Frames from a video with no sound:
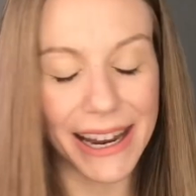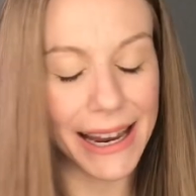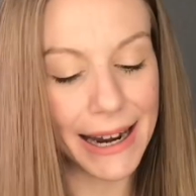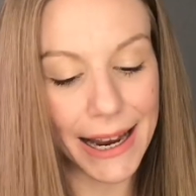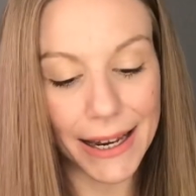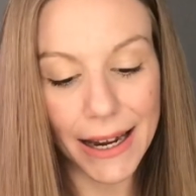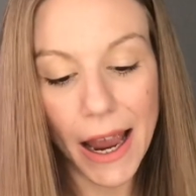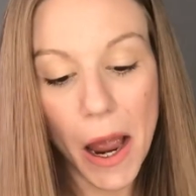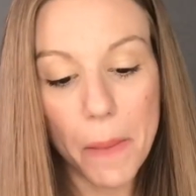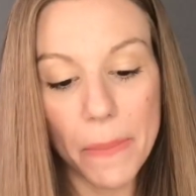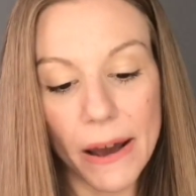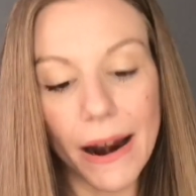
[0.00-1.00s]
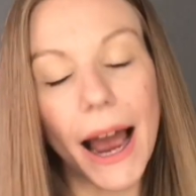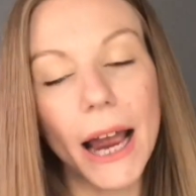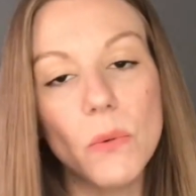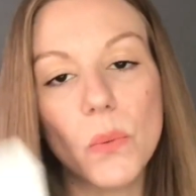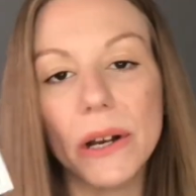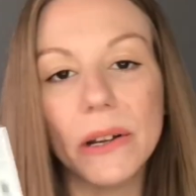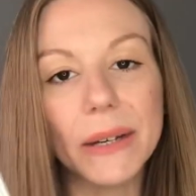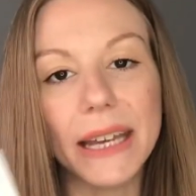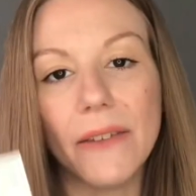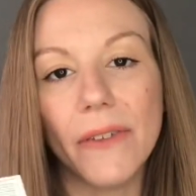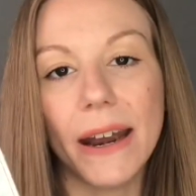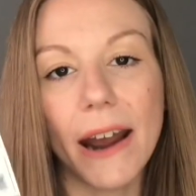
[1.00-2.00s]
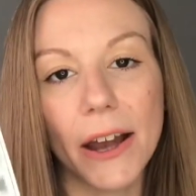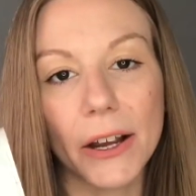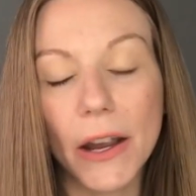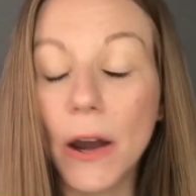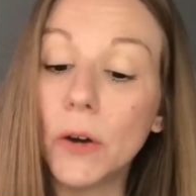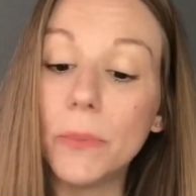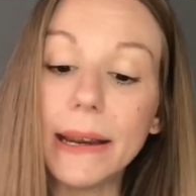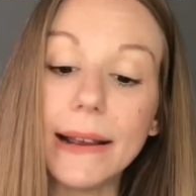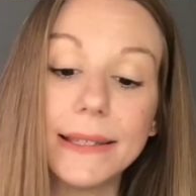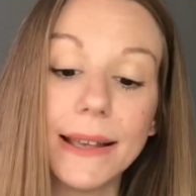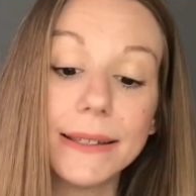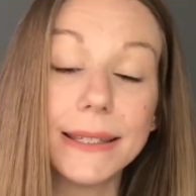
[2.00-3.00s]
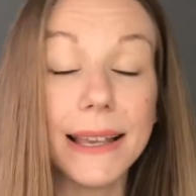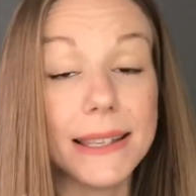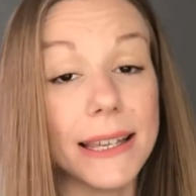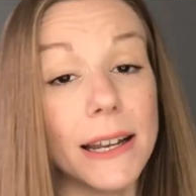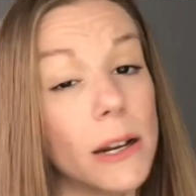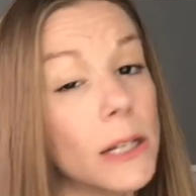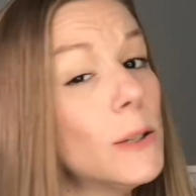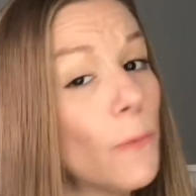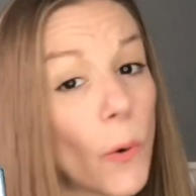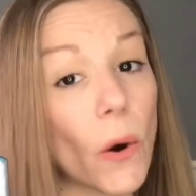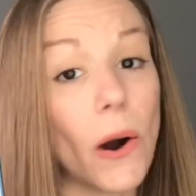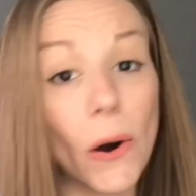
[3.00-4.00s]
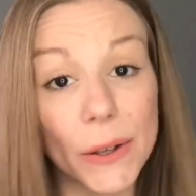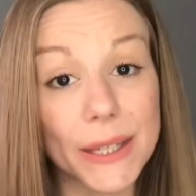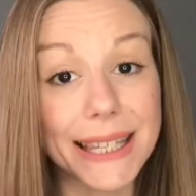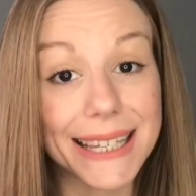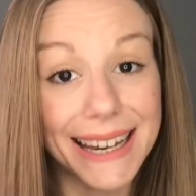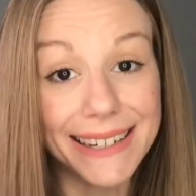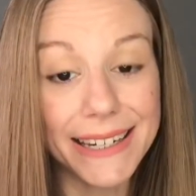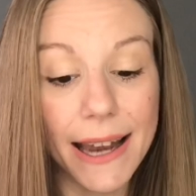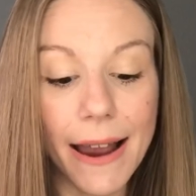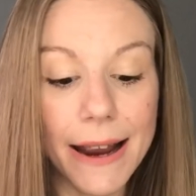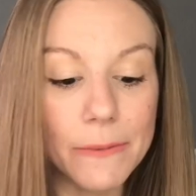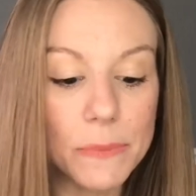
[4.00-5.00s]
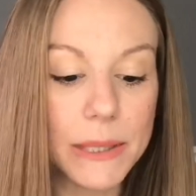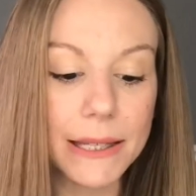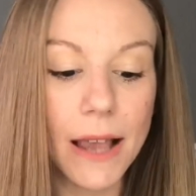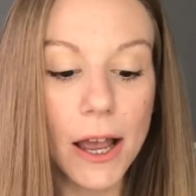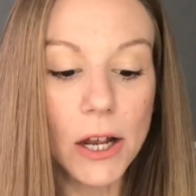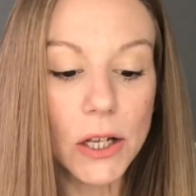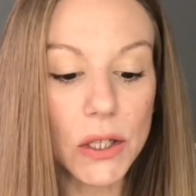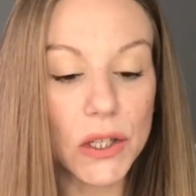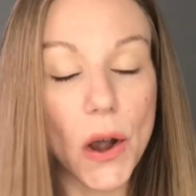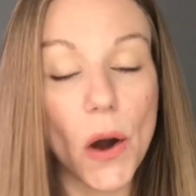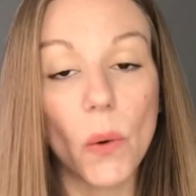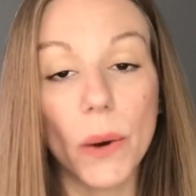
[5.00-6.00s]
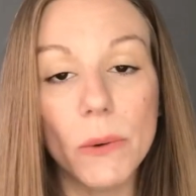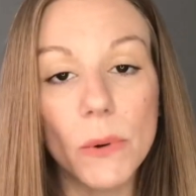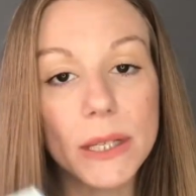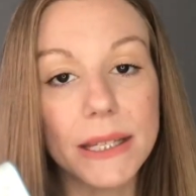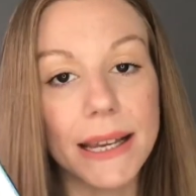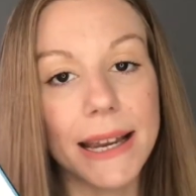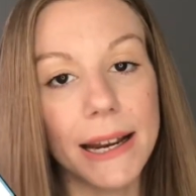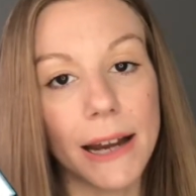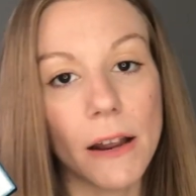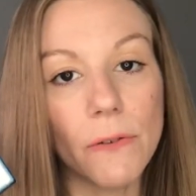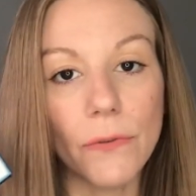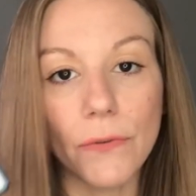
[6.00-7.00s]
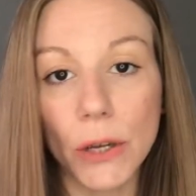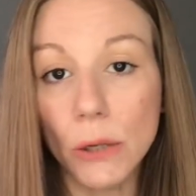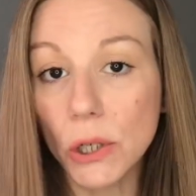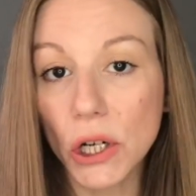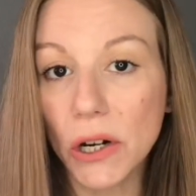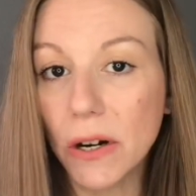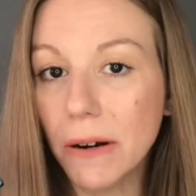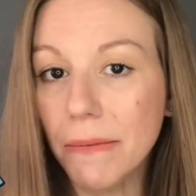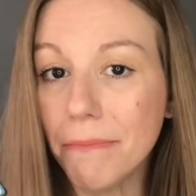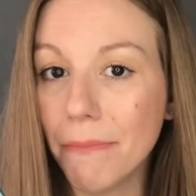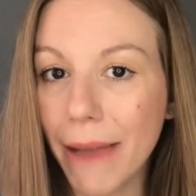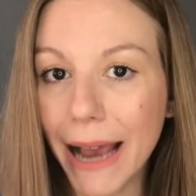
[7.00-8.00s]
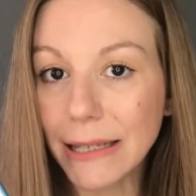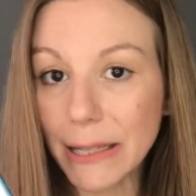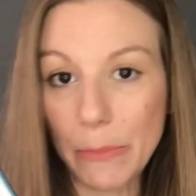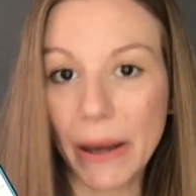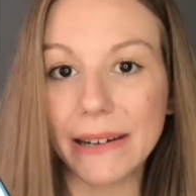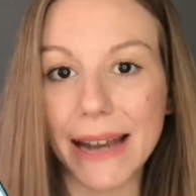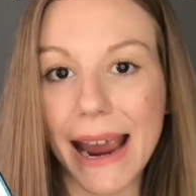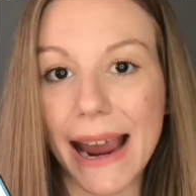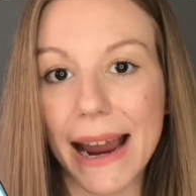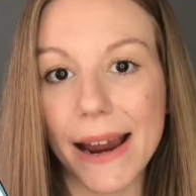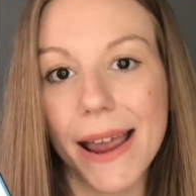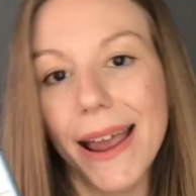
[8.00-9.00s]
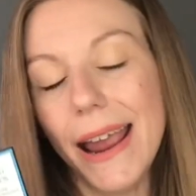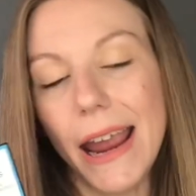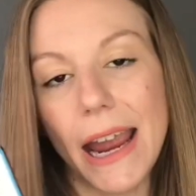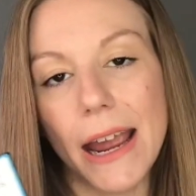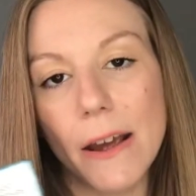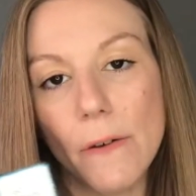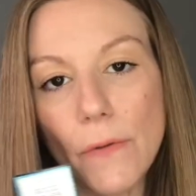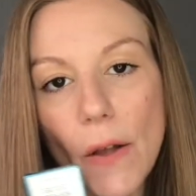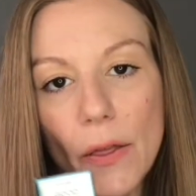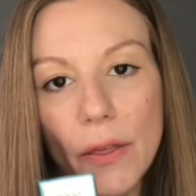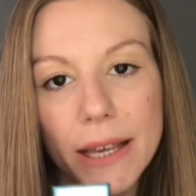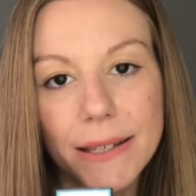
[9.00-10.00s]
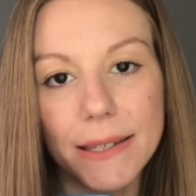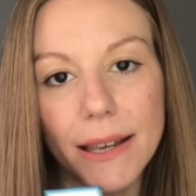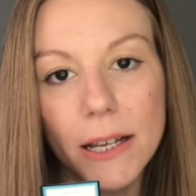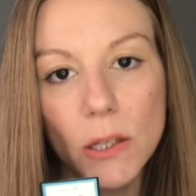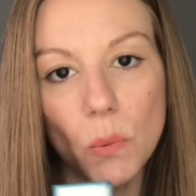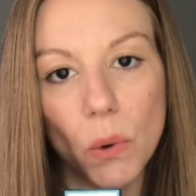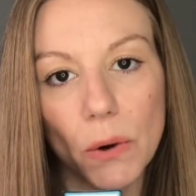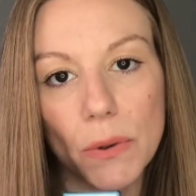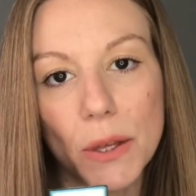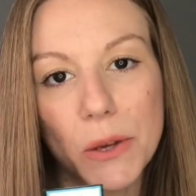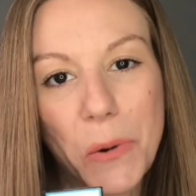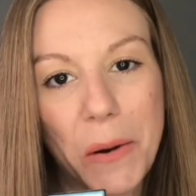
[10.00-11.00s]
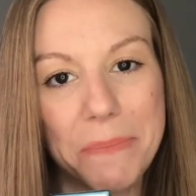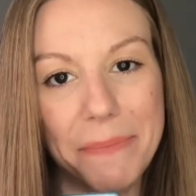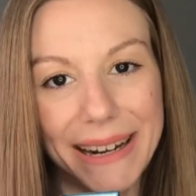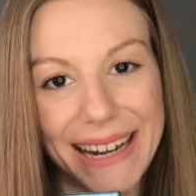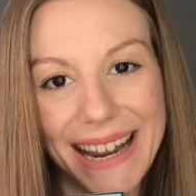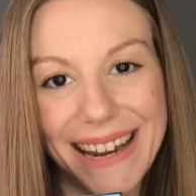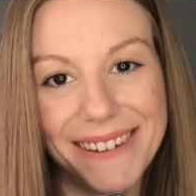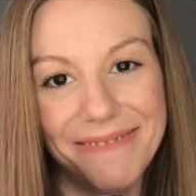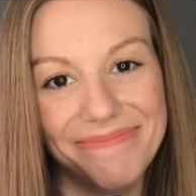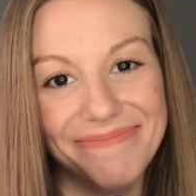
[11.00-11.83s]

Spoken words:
in it, but I will give it a go because it says it is for all skin types. So we will see in a future Mask Monday if this is worth your money.